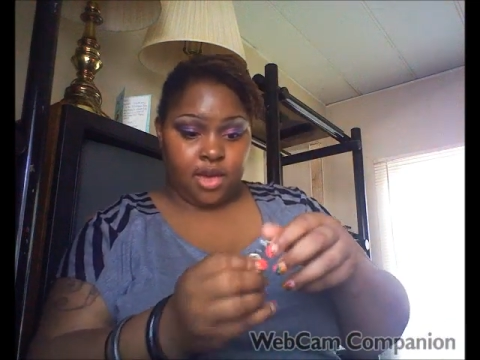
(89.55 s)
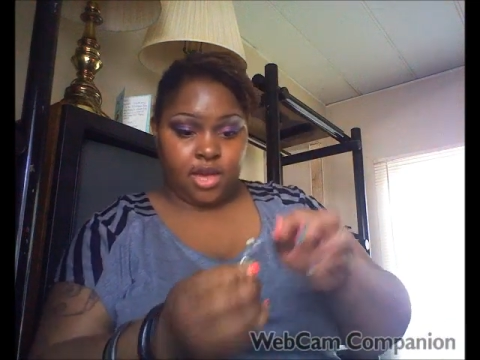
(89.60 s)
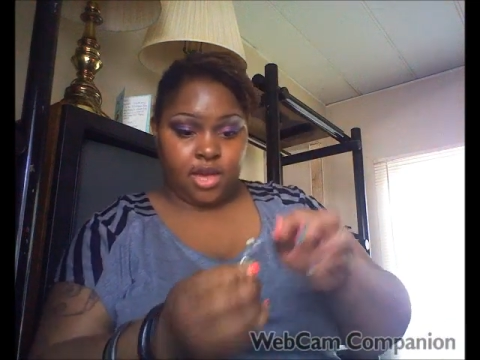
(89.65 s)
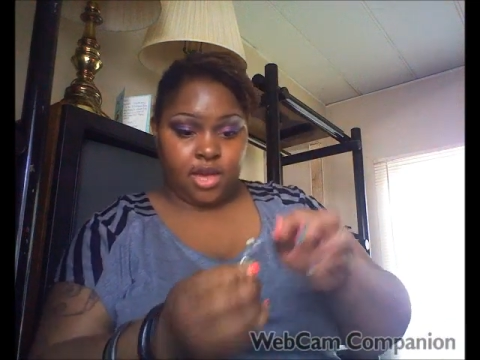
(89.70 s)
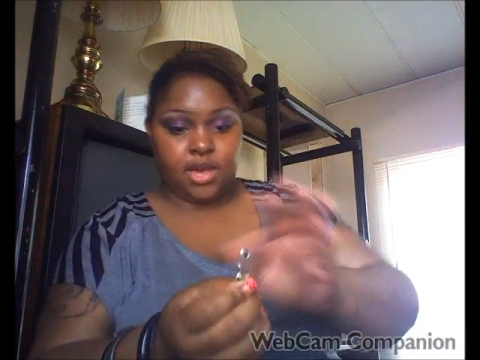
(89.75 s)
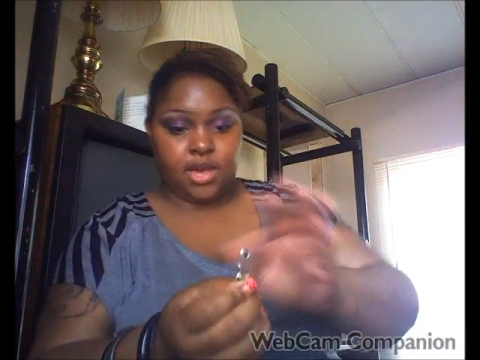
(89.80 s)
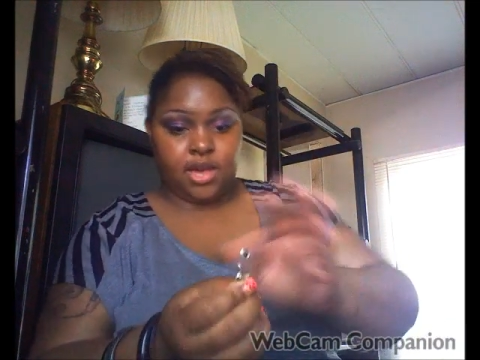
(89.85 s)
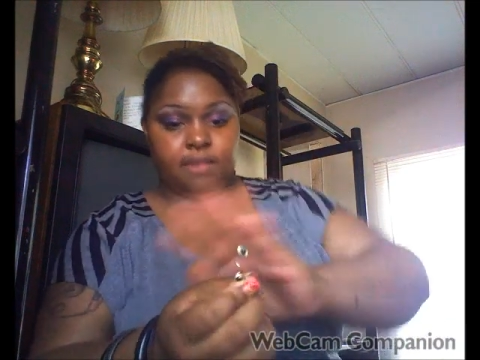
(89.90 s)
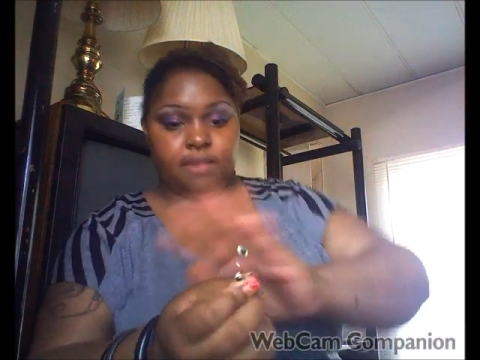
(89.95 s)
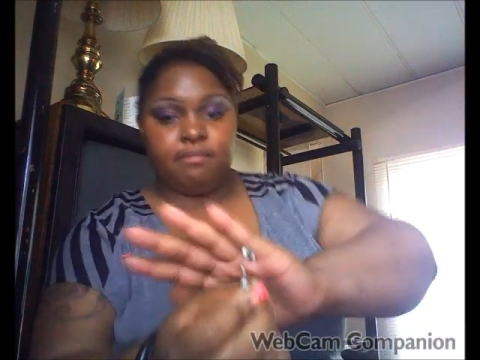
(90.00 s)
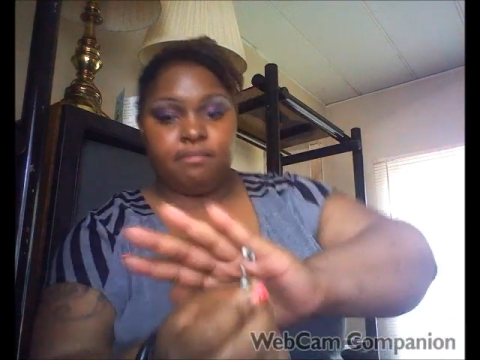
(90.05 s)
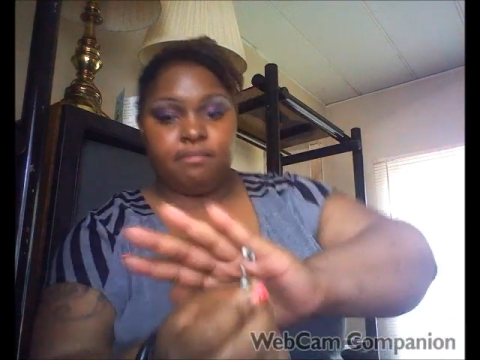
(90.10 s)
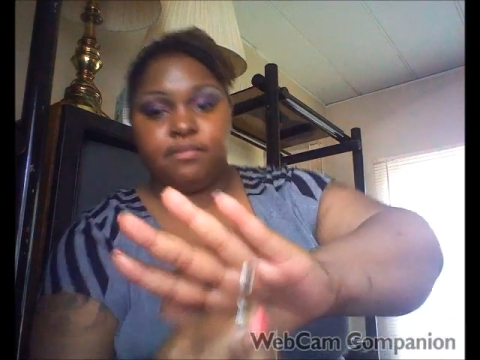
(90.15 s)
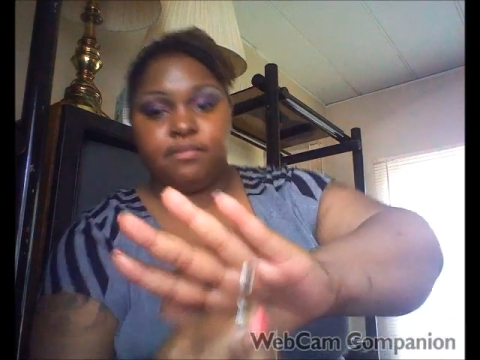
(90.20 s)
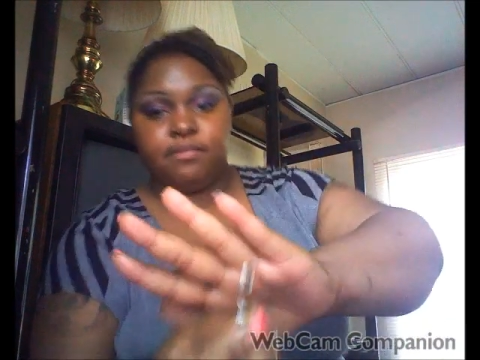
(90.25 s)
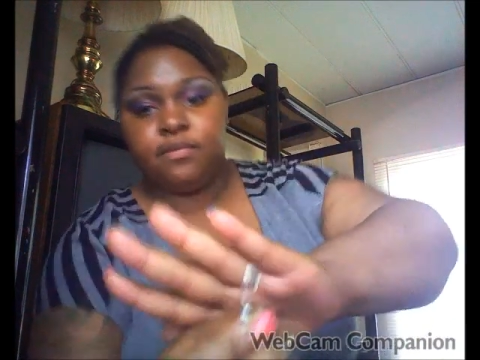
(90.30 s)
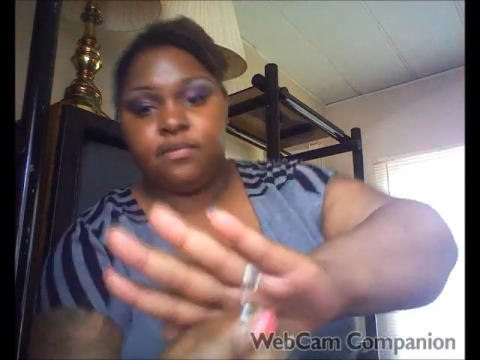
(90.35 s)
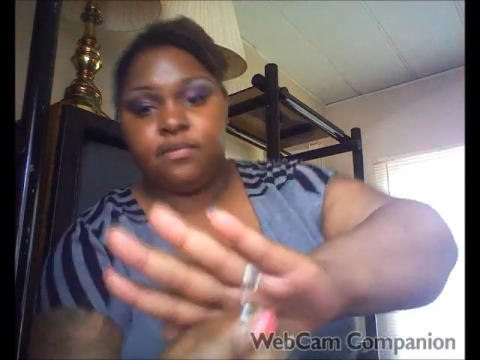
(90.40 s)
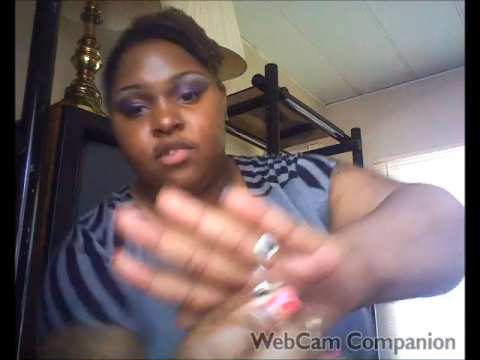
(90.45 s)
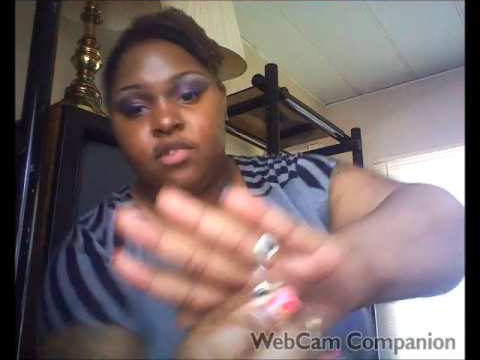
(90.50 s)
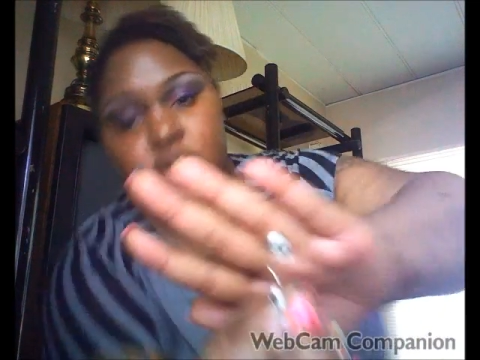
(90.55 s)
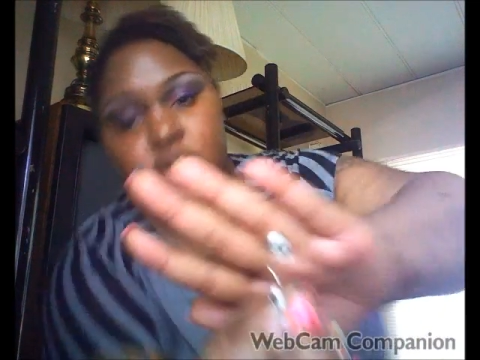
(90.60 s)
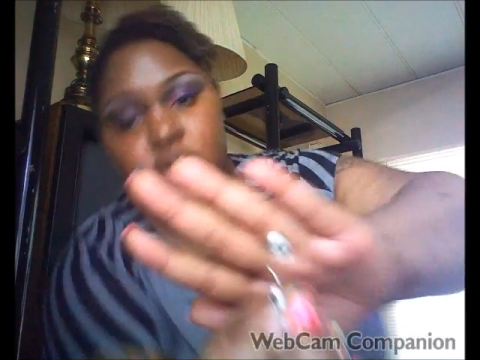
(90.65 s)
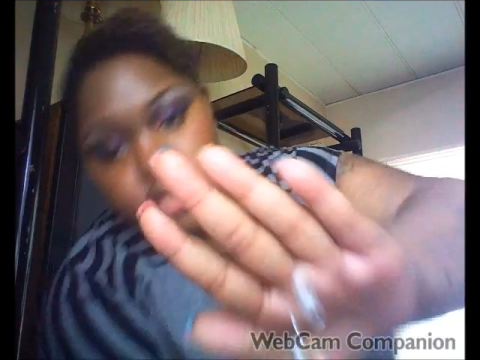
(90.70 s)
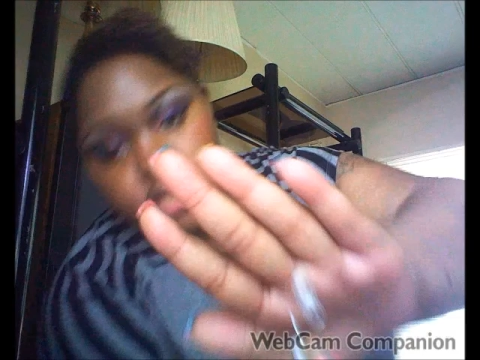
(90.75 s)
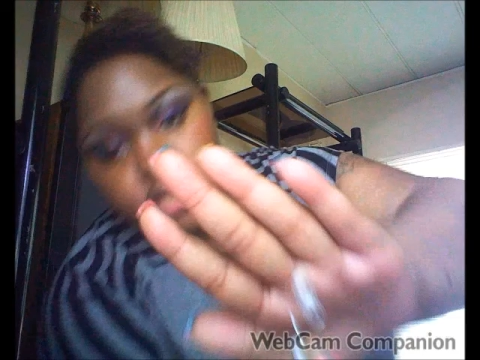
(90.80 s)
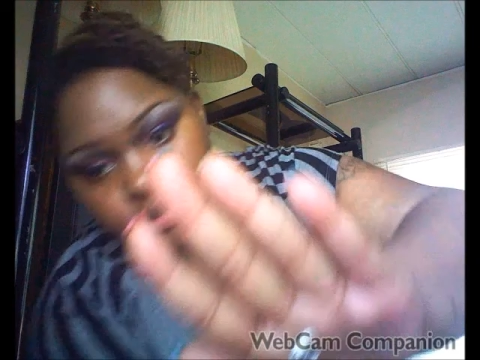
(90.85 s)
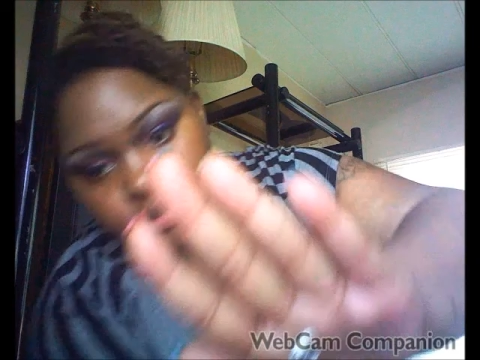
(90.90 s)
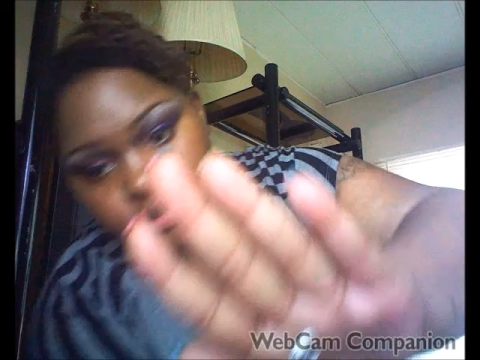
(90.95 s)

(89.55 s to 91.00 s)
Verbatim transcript: And this